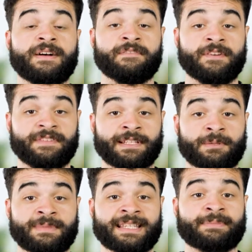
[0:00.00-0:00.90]
50
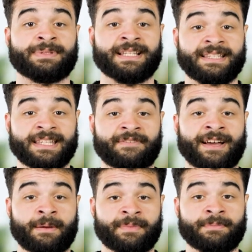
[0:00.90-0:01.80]
lumens is plenty for
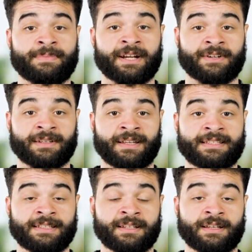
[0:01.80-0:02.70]
ambient background
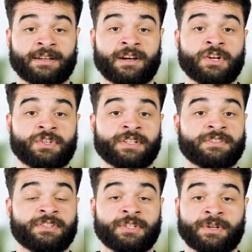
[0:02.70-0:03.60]
lighting, and 100
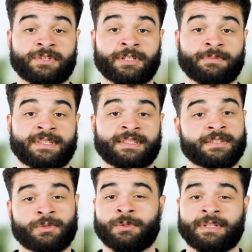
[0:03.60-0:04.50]
to 200 lumens
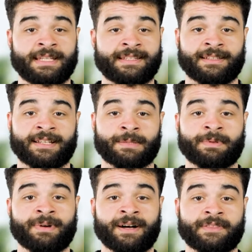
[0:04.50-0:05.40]
is all you need to light up a
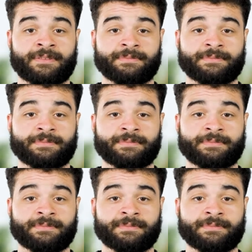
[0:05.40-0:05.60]
path.